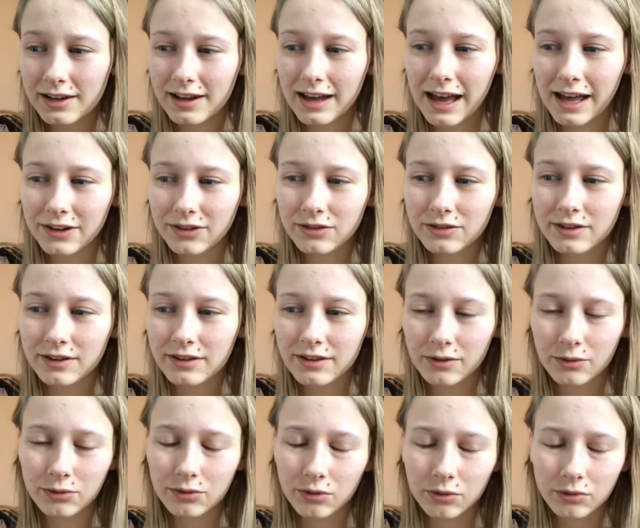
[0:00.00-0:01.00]
And there
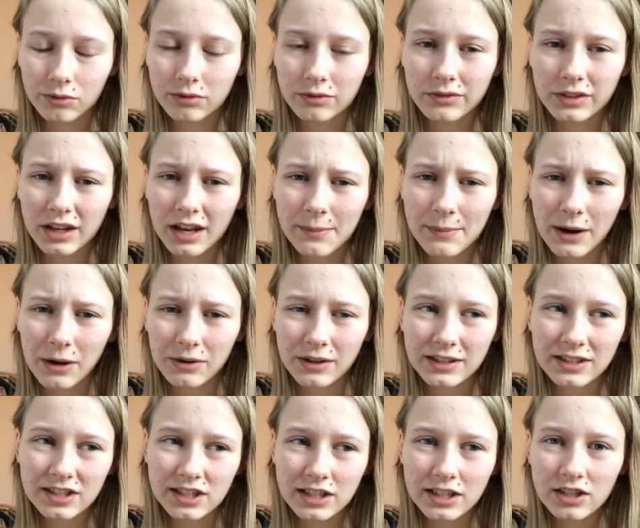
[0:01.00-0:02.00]
was also something about a
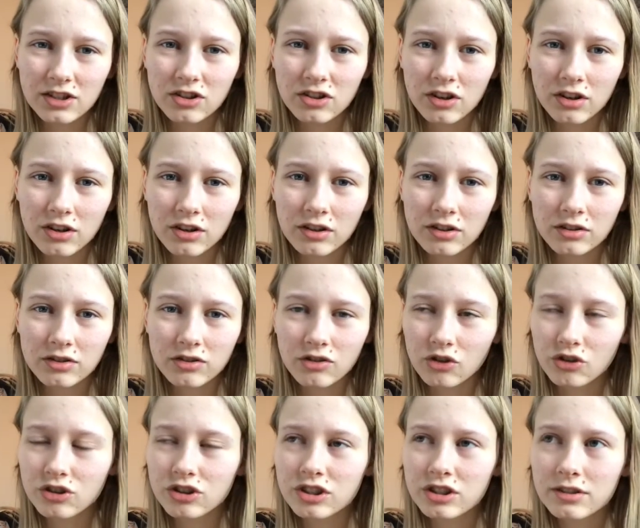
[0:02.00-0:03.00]
teacher
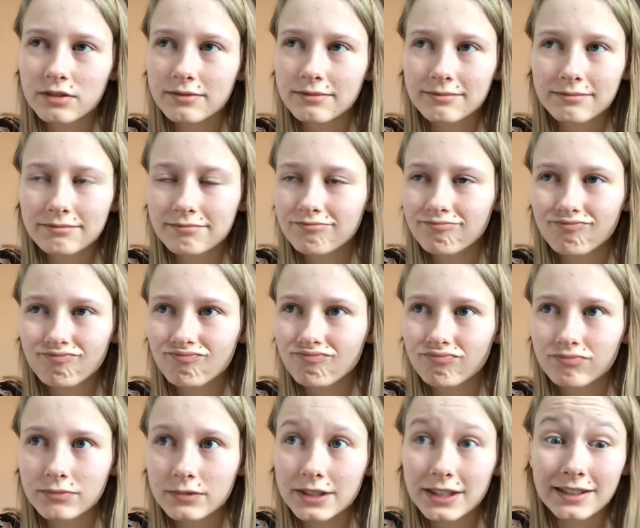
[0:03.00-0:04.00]
just
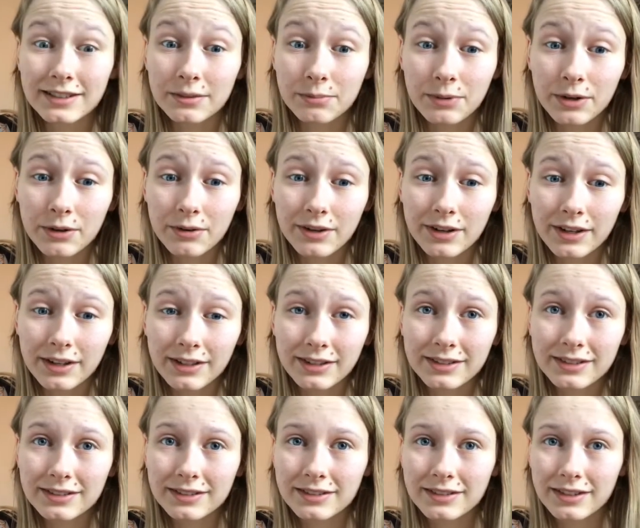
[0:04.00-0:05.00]
disappearing.
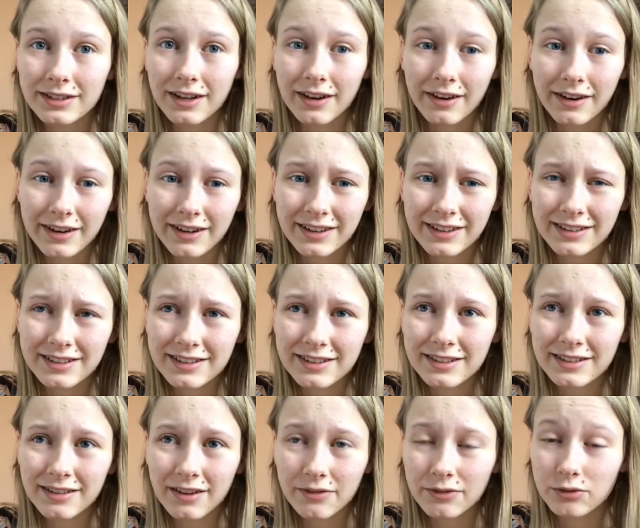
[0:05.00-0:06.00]
They died
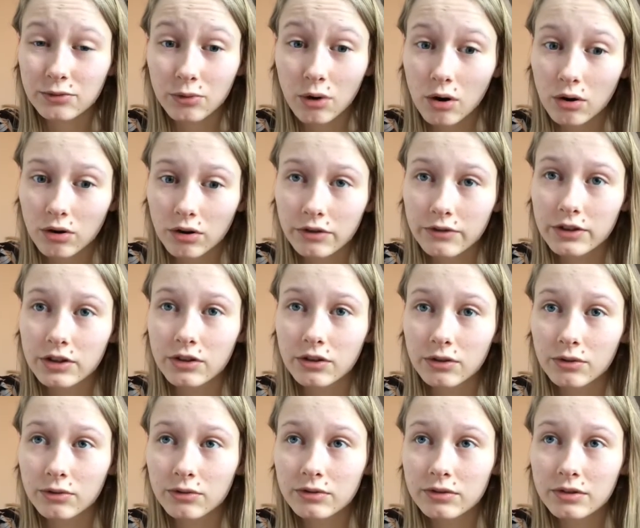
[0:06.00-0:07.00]
of a drug
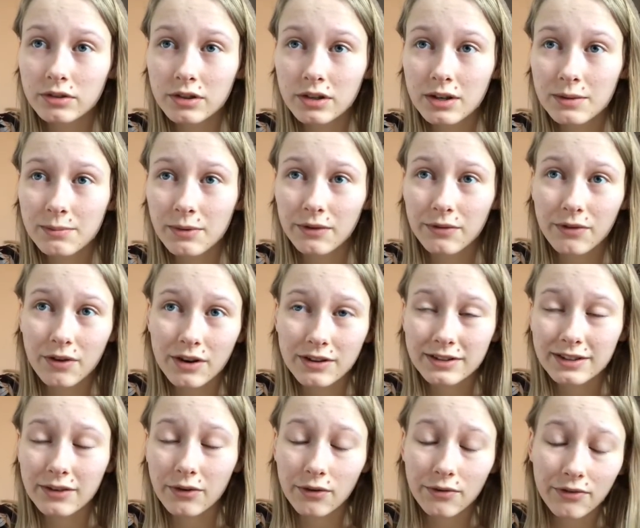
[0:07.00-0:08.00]
overdose, but first they
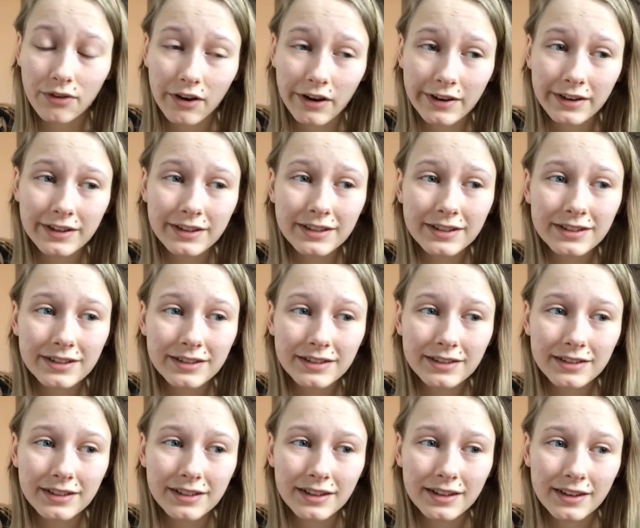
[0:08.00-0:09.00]
were fired,
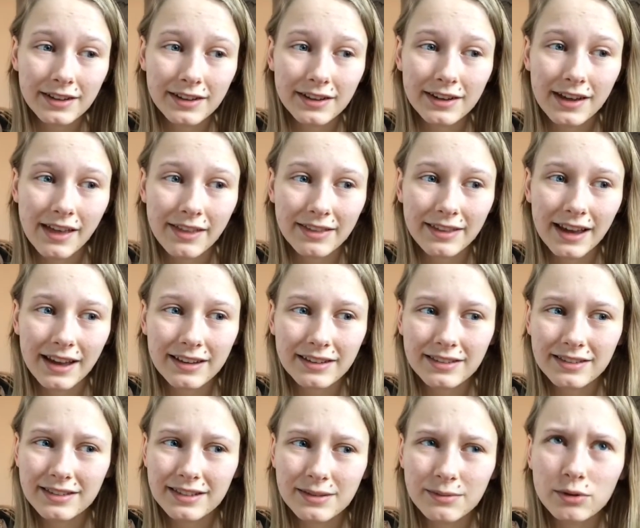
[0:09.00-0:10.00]
and that
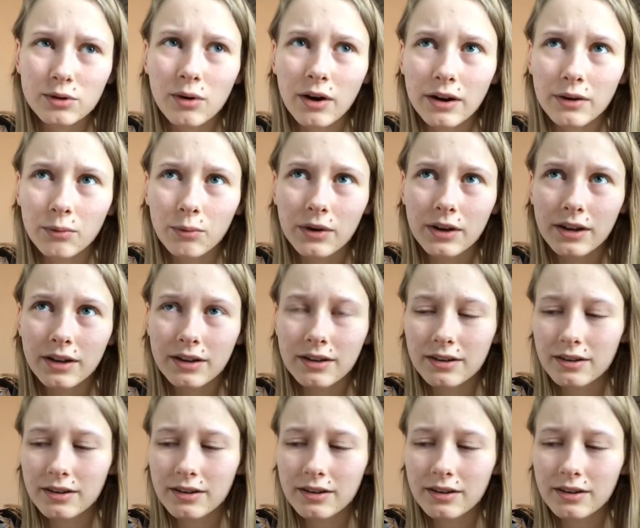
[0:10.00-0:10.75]
seems quite weird.